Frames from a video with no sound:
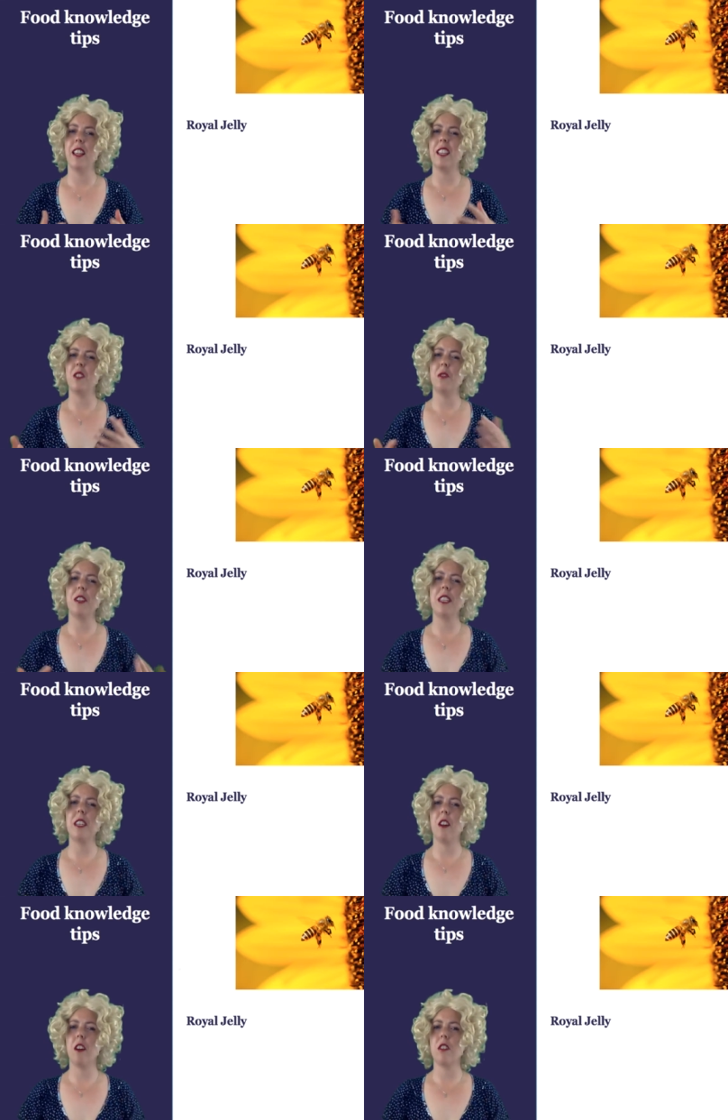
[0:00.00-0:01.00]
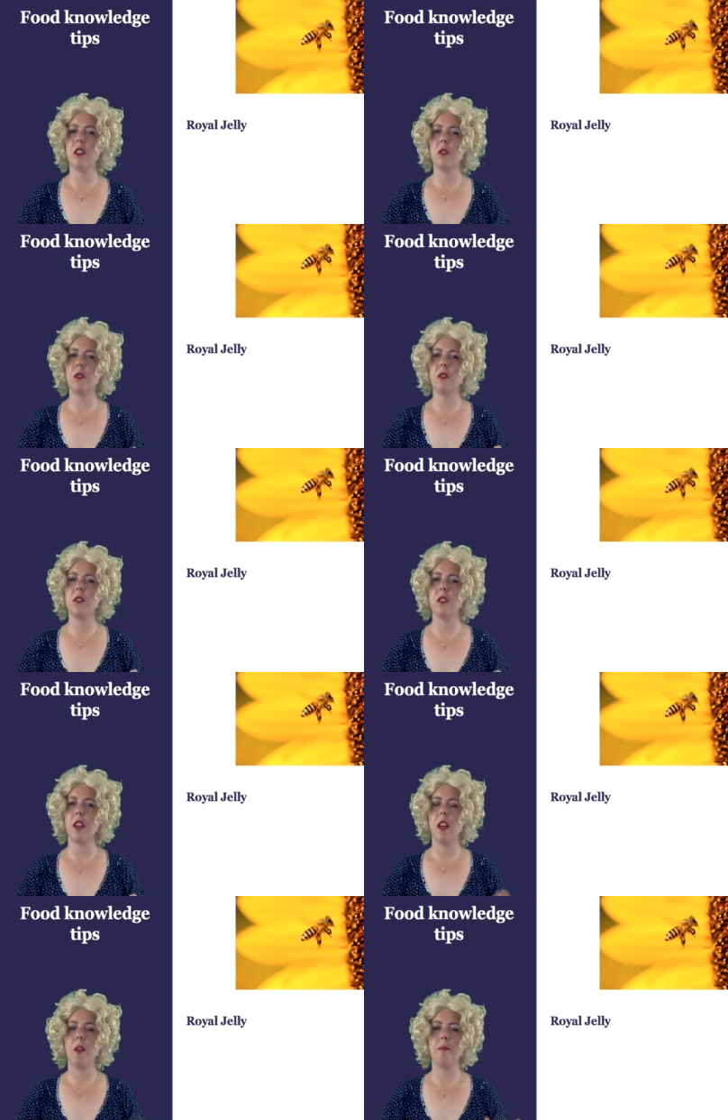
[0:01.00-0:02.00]
did you read the articles
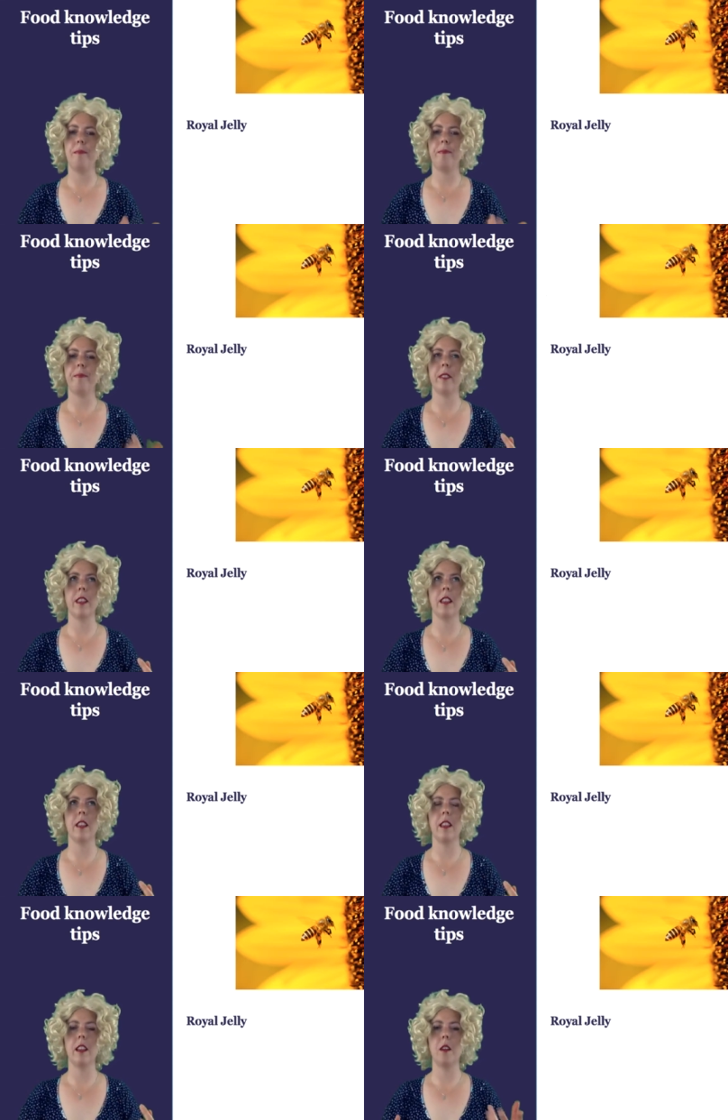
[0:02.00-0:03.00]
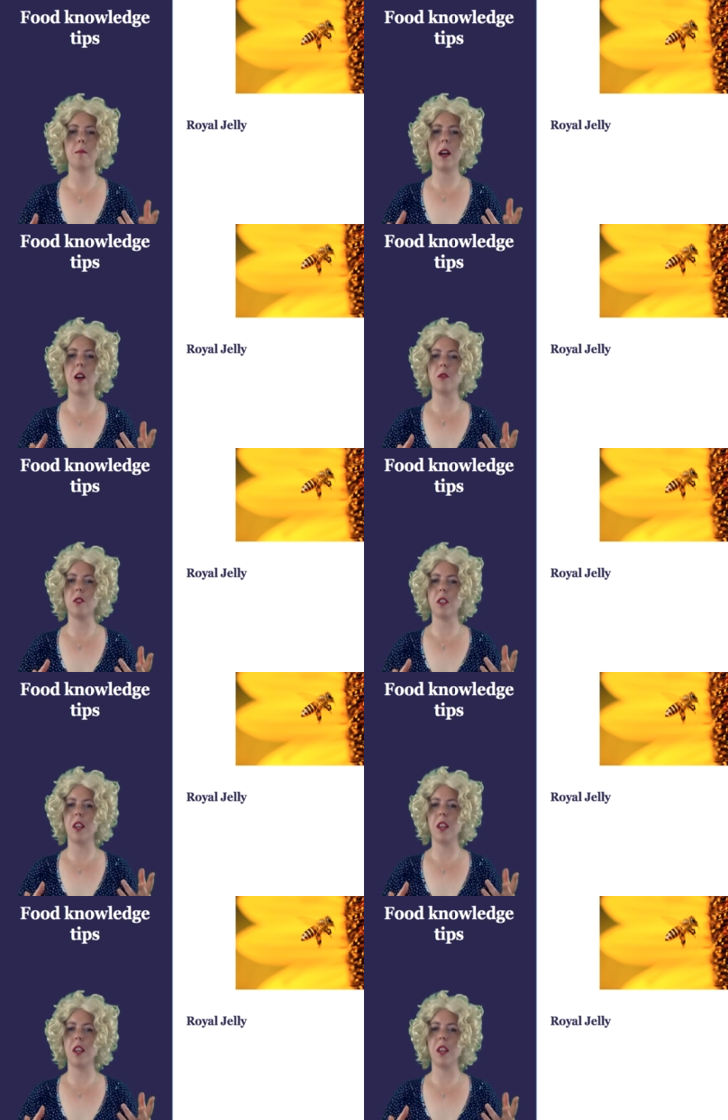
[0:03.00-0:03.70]
about